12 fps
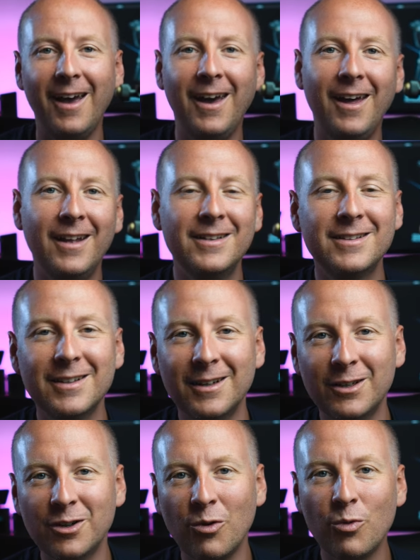And
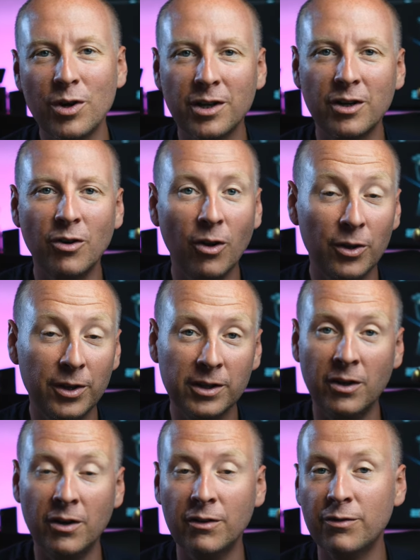you know, working all day
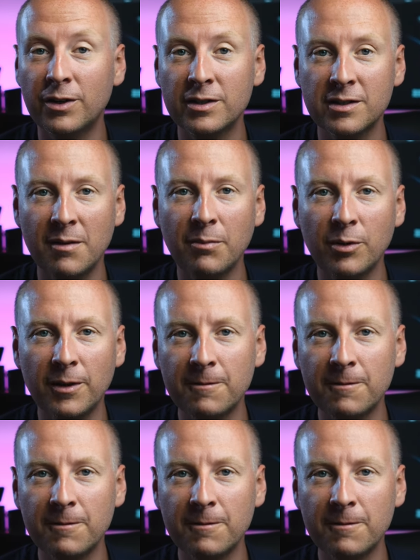long, for example,